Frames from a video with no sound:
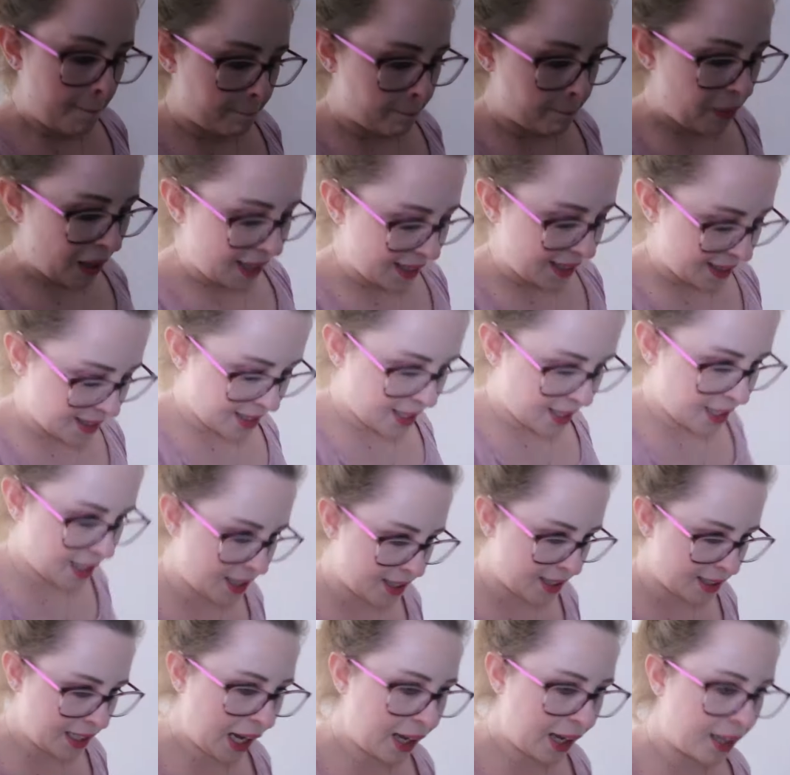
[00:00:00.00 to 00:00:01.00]
But
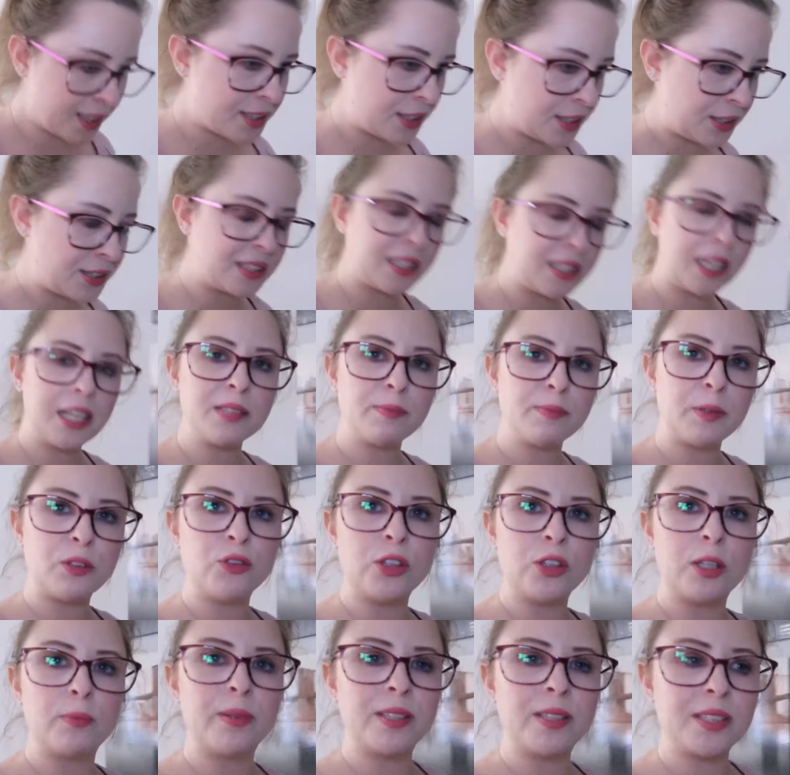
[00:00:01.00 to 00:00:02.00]
yeah, so today's been
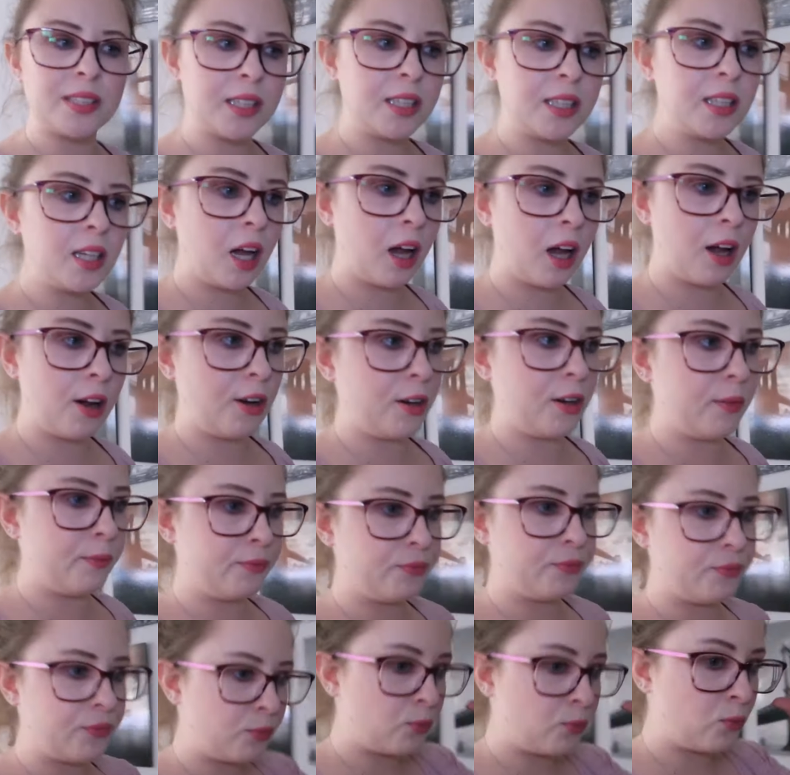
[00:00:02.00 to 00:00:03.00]
really busy.
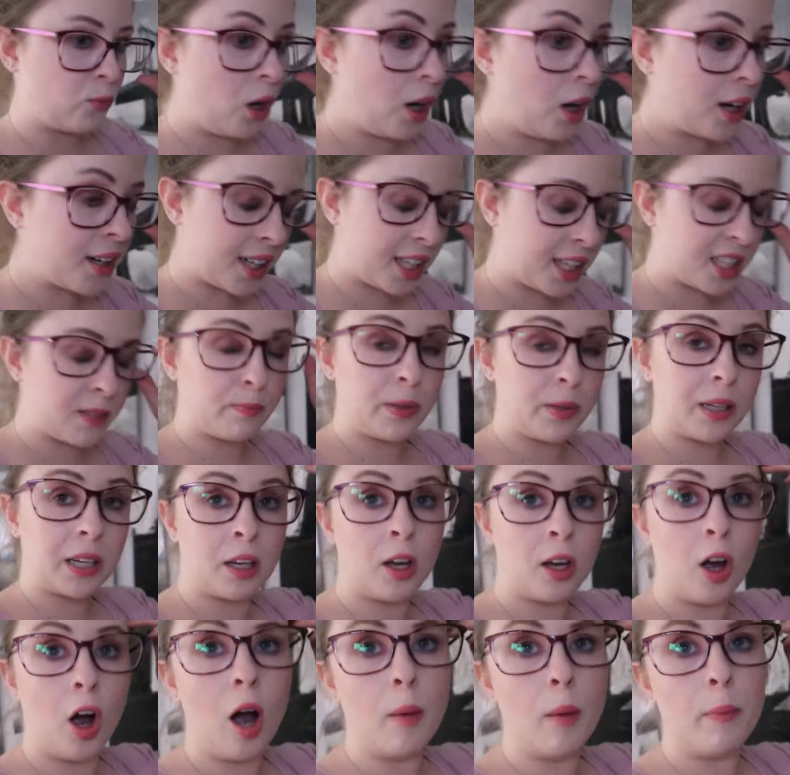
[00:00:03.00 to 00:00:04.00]
Work is
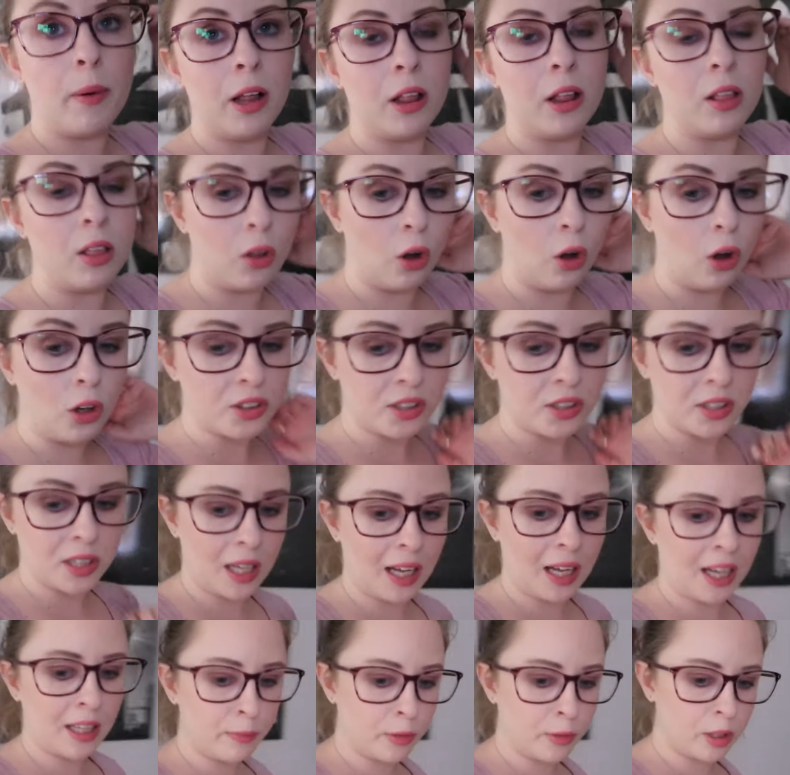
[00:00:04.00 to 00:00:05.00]
picking up a lot
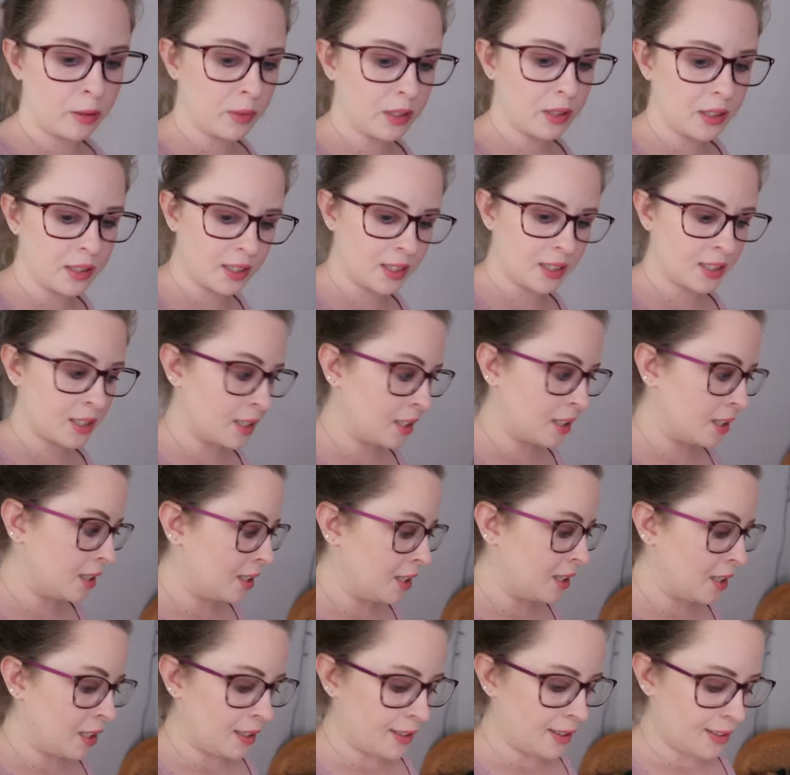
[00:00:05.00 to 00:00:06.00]
at the moment.
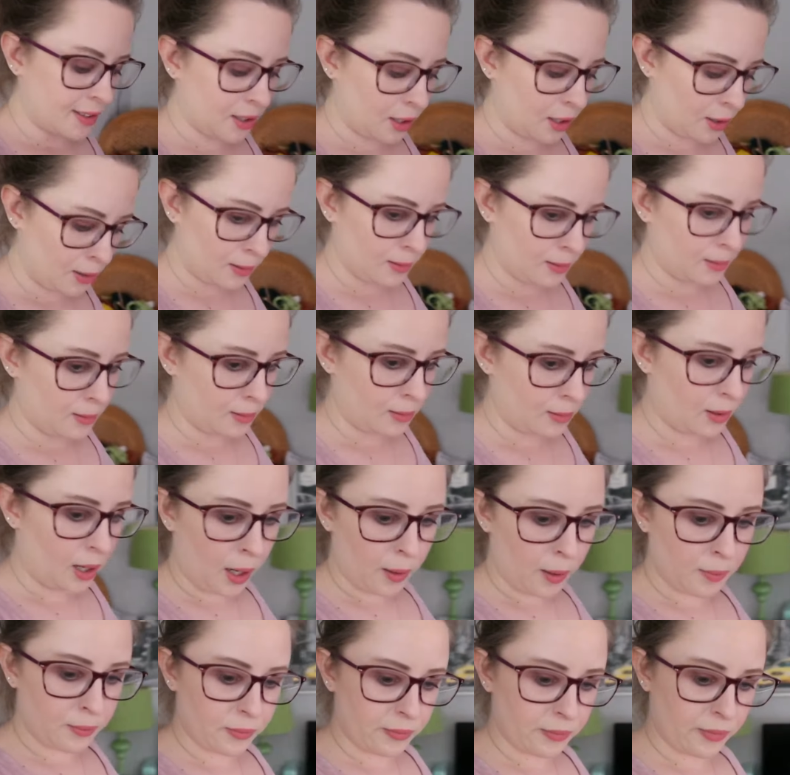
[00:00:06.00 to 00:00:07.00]
So
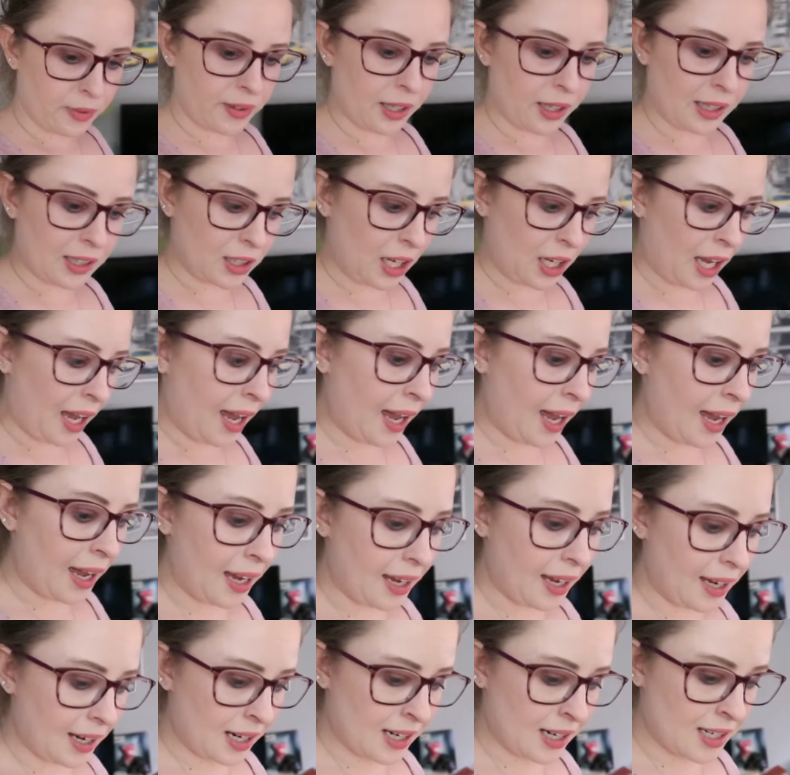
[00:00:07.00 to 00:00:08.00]
I'm like
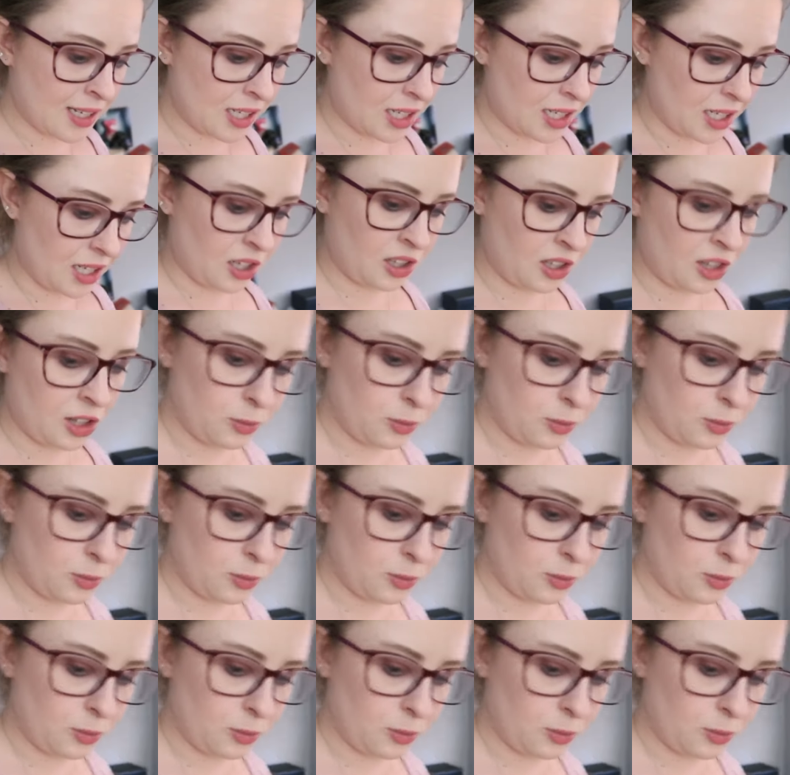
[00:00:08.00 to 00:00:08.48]
hectic